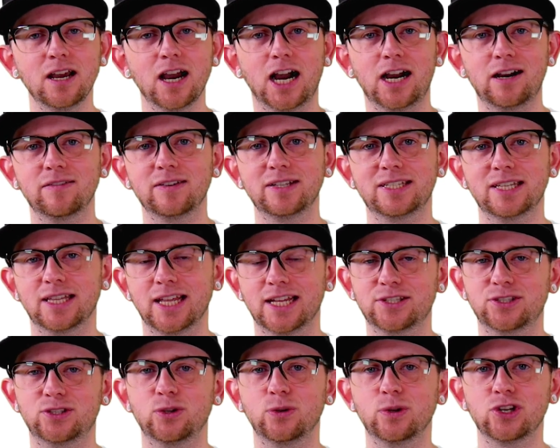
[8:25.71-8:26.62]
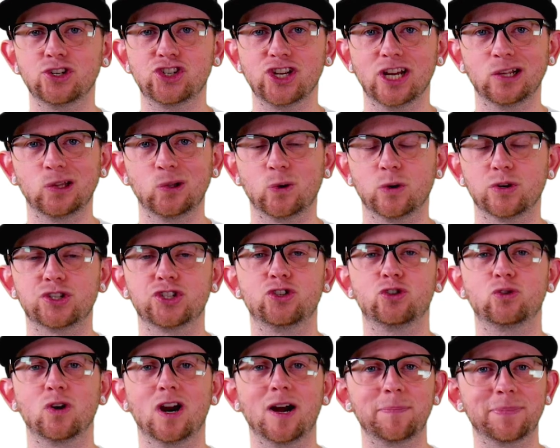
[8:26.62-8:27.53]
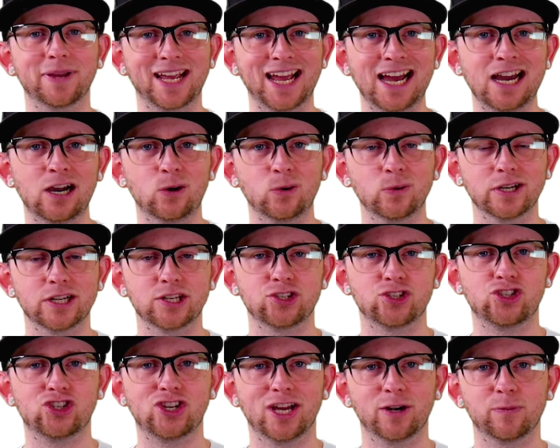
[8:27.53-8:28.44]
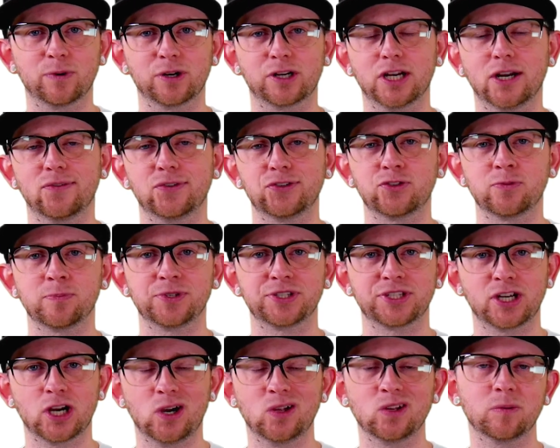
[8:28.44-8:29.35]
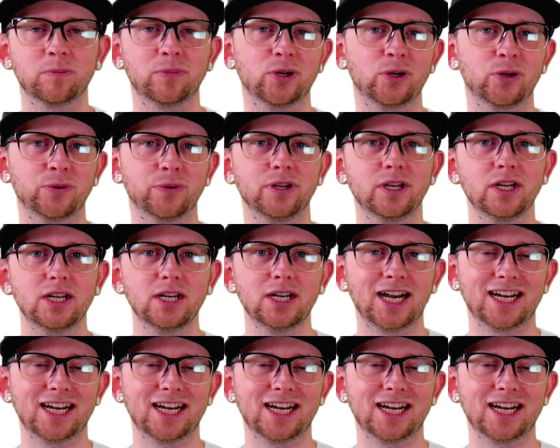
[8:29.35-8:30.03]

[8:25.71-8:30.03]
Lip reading: Obviously, that's due to Jet Lawrence dropping out as Jet recovers from his collarbone.